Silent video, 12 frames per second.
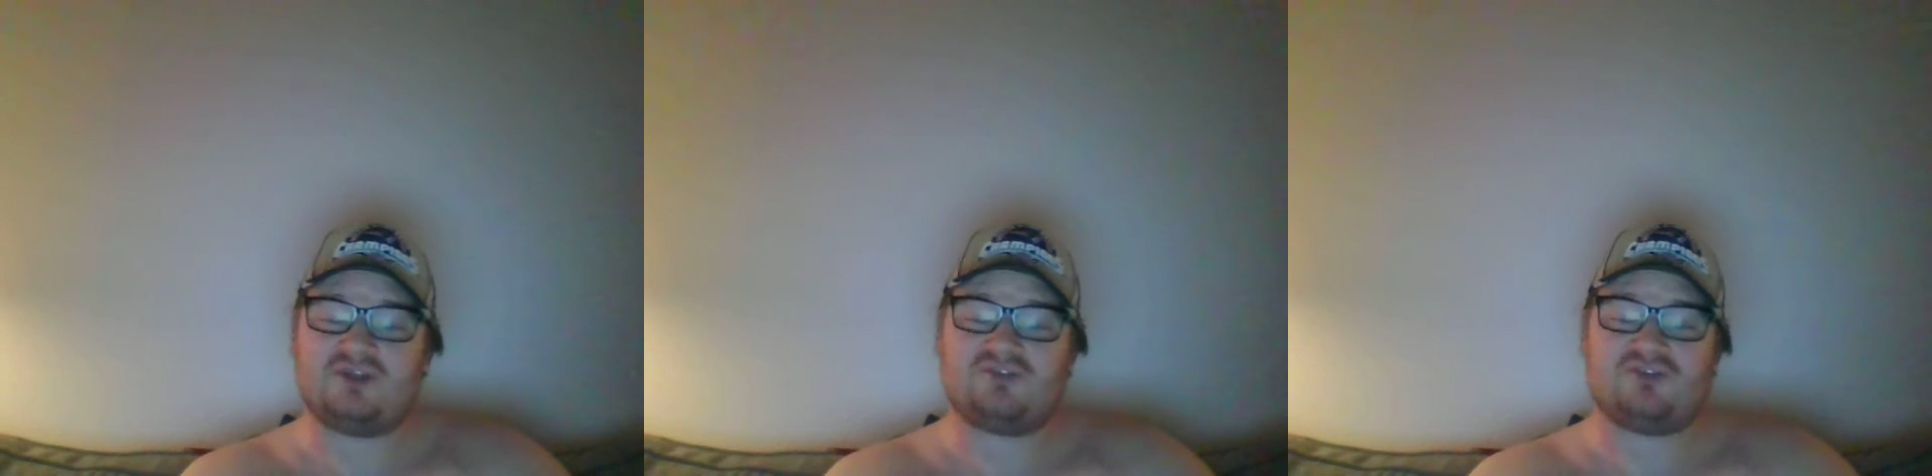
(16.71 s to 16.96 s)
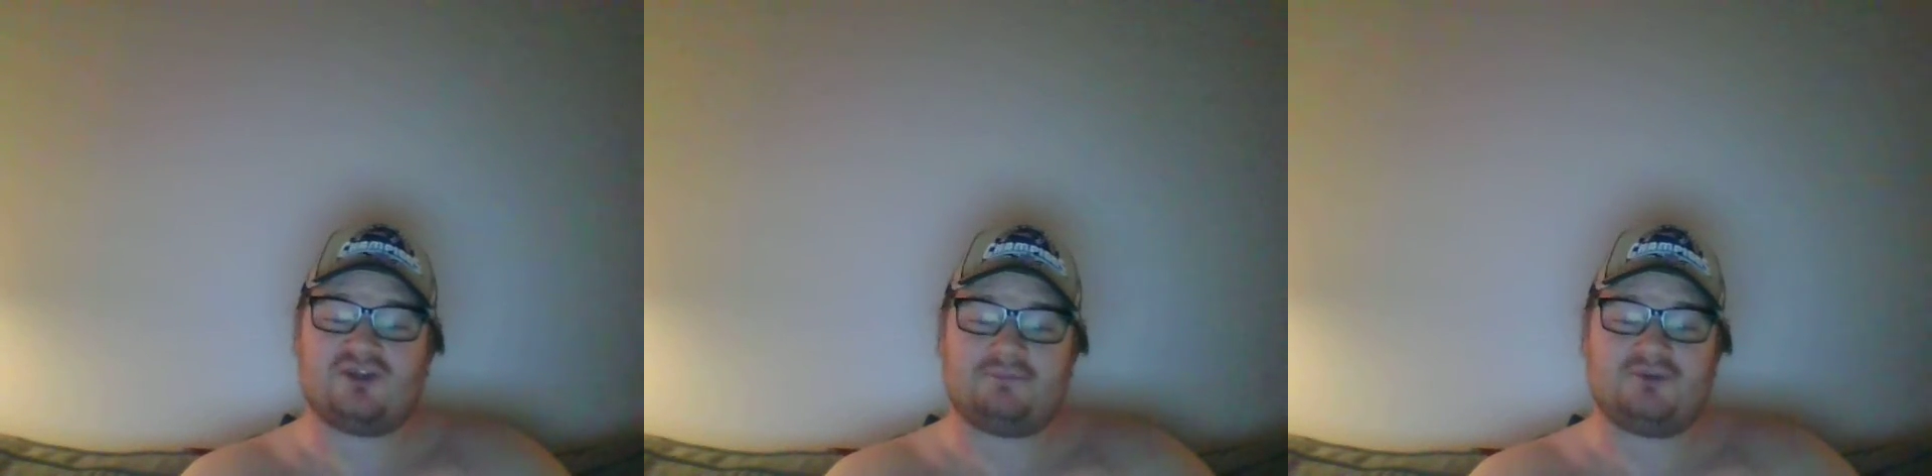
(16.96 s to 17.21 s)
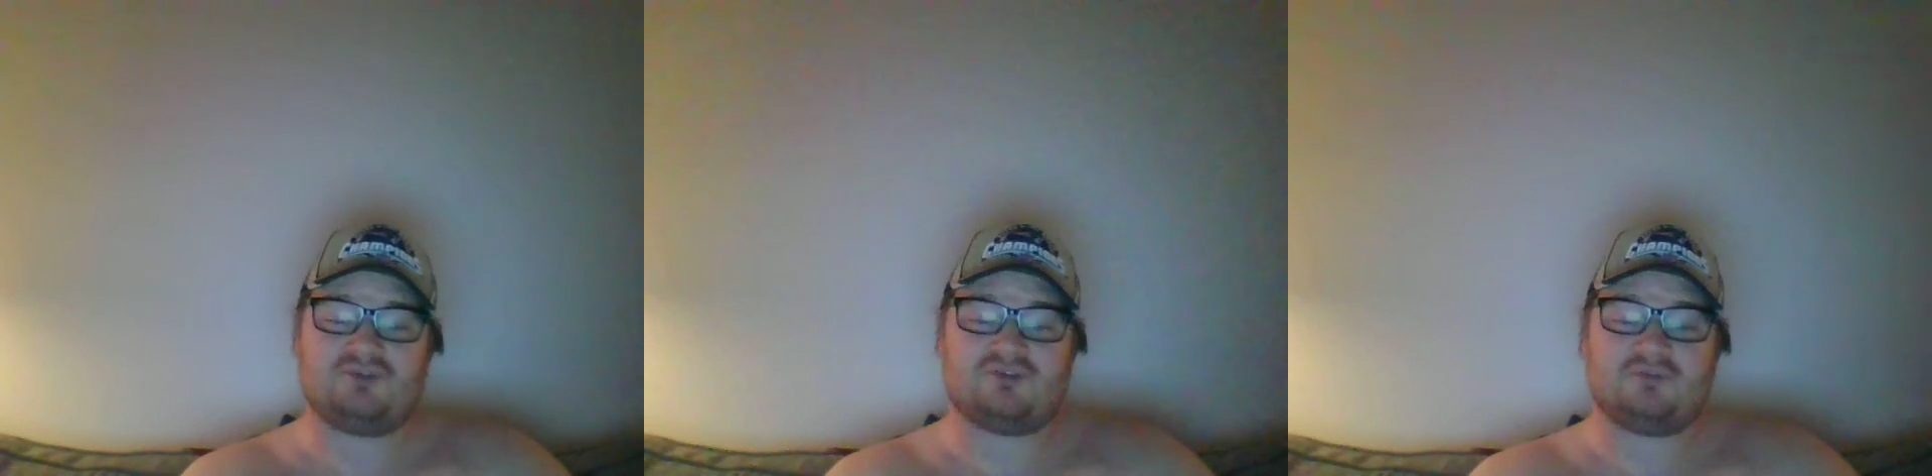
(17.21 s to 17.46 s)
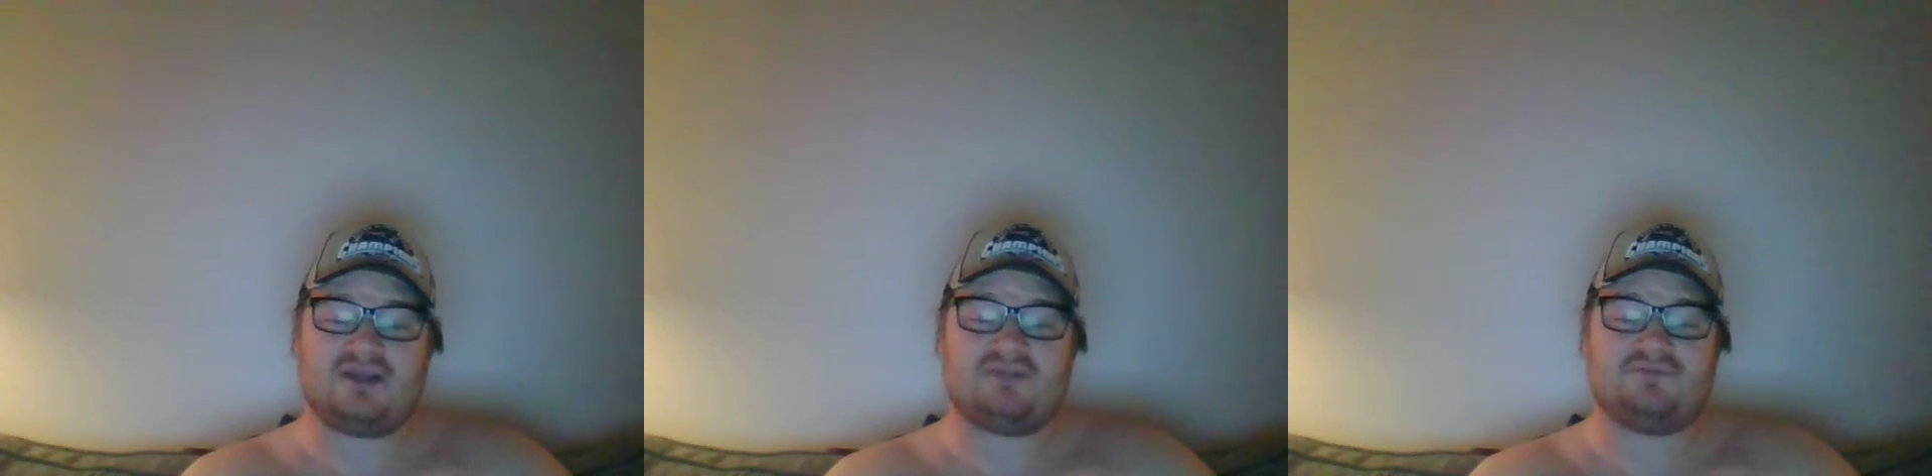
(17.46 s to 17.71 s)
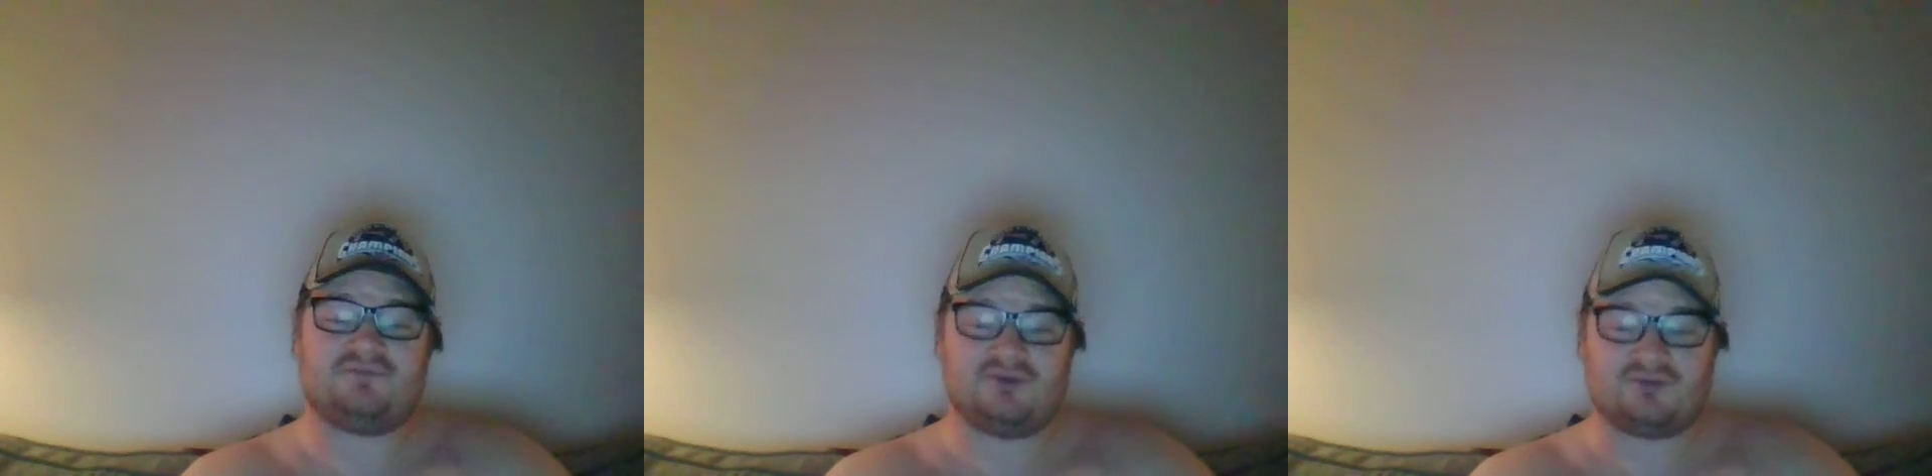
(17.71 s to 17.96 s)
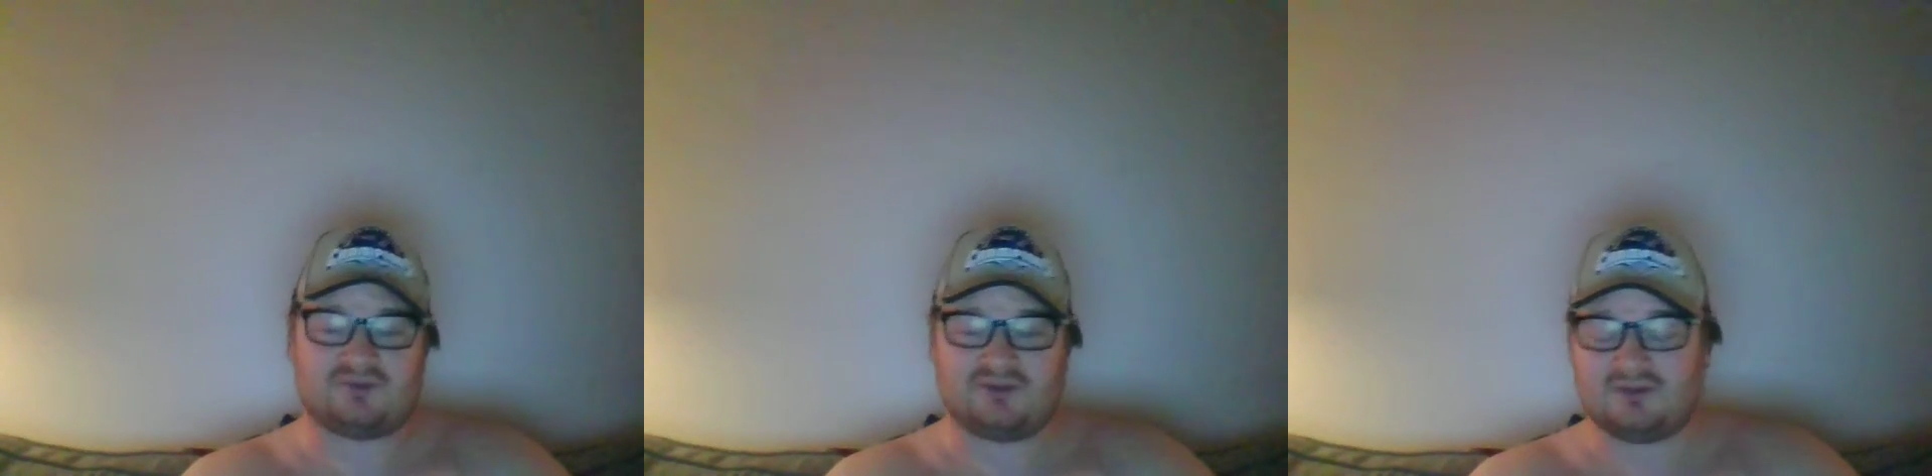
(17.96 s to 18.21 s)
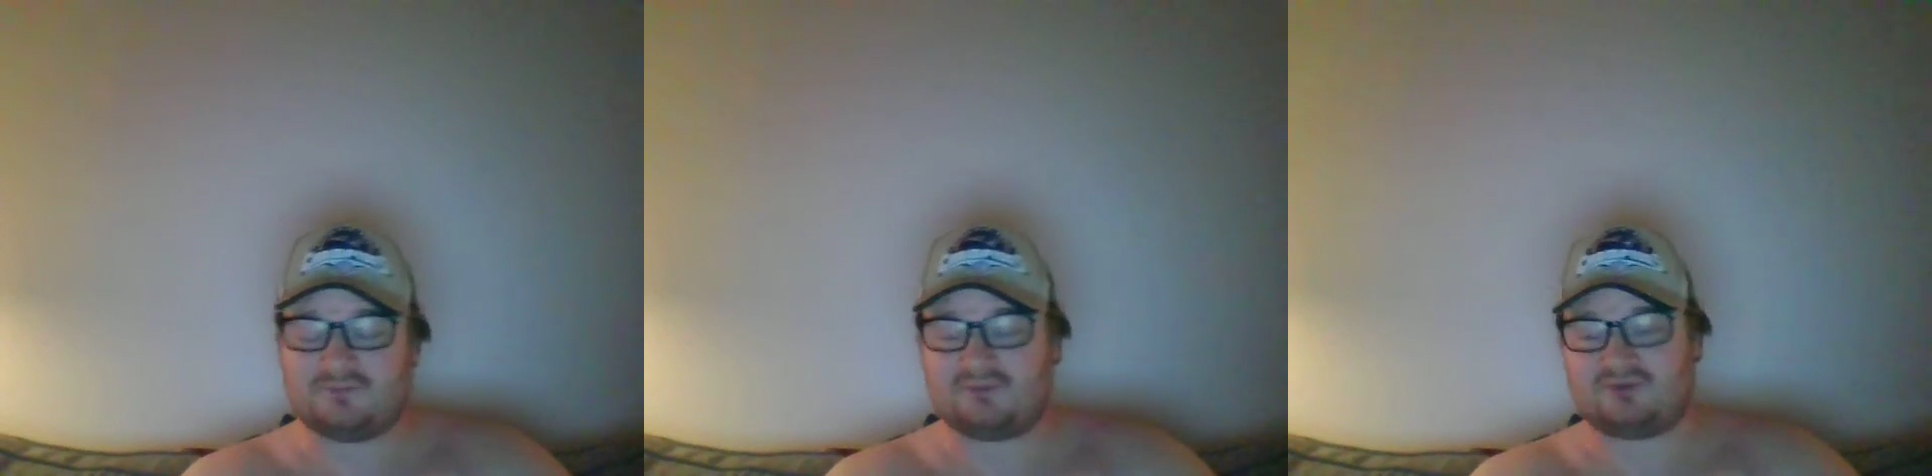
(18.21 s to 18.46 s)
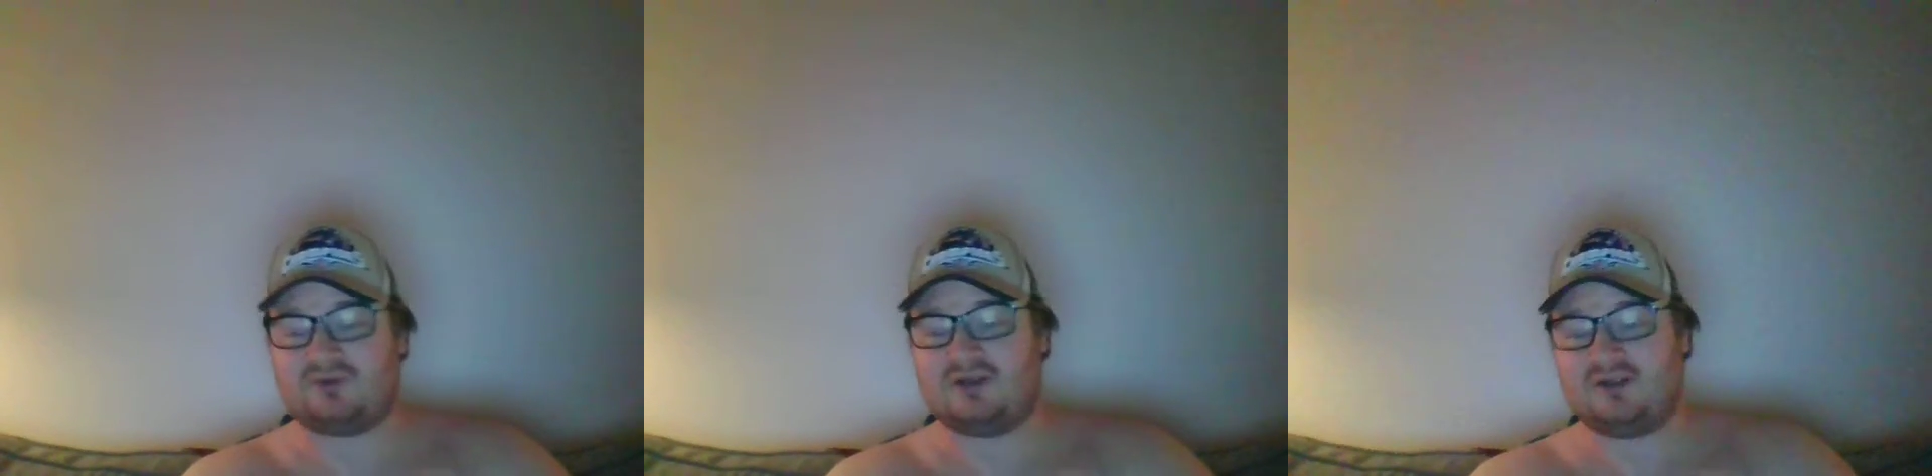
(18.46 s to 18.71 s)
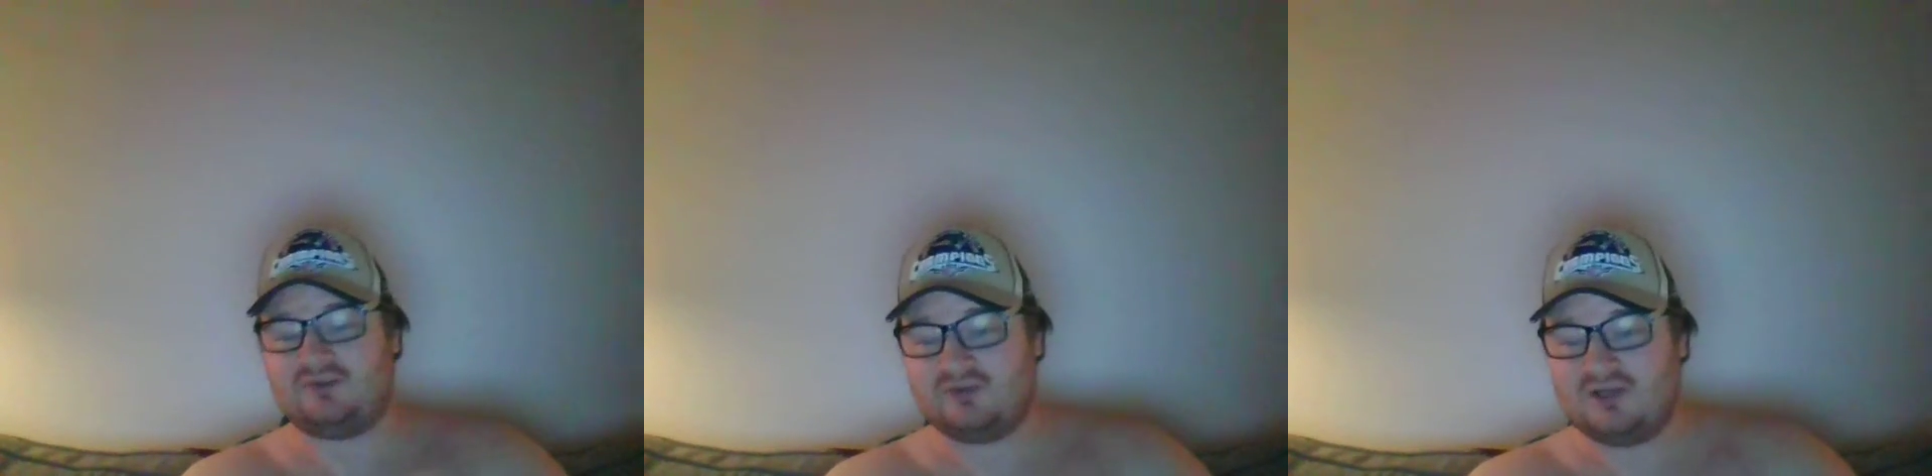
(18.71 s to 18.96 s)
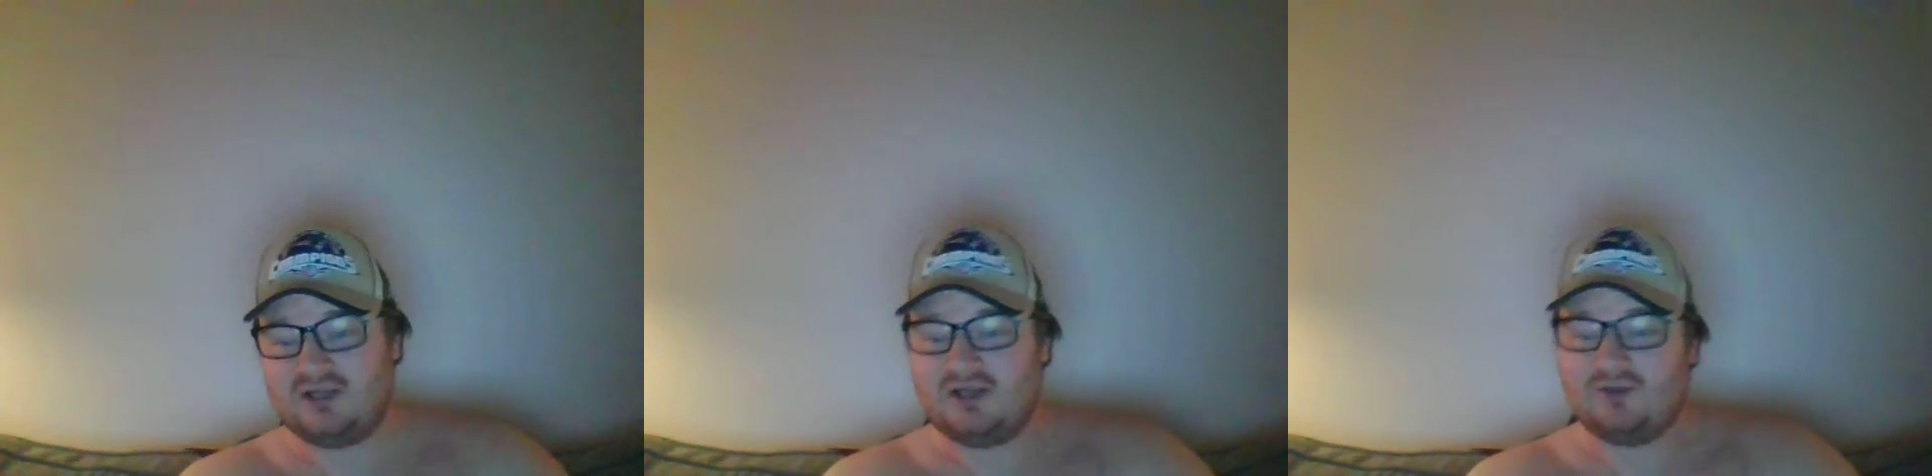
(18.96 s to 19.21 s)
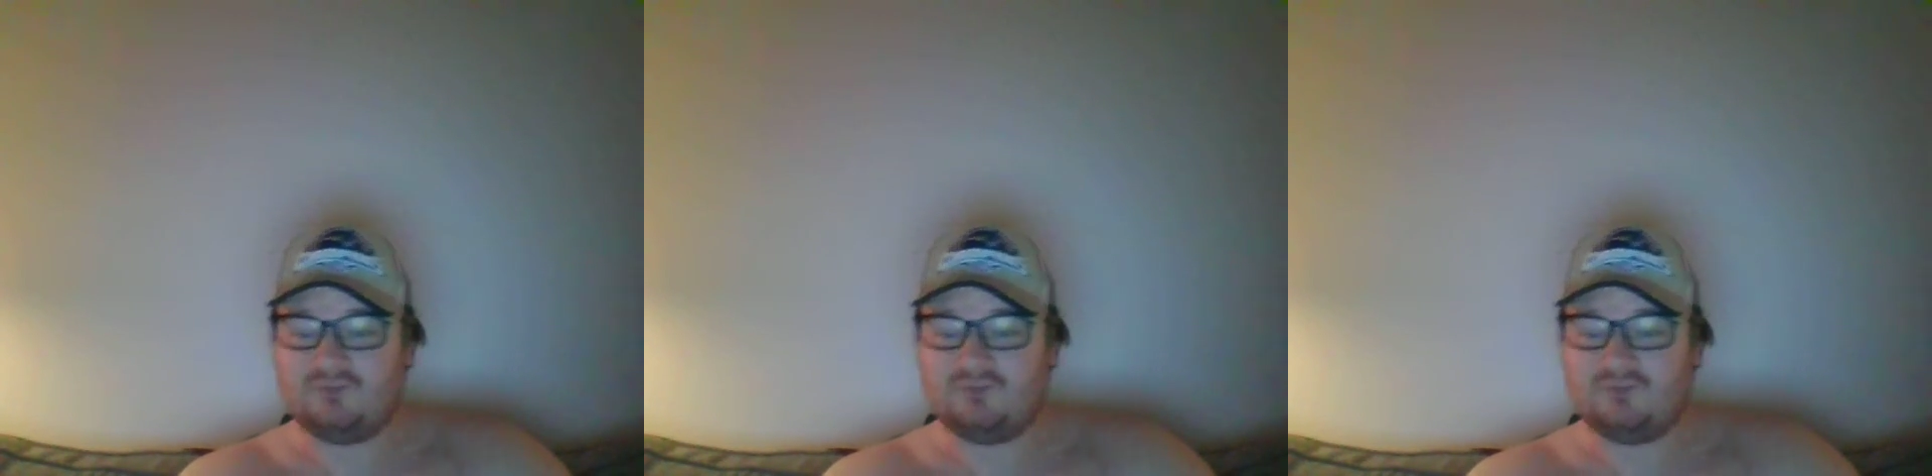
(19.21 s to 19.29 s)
state champion Jermaine Fields in the Olympic trials.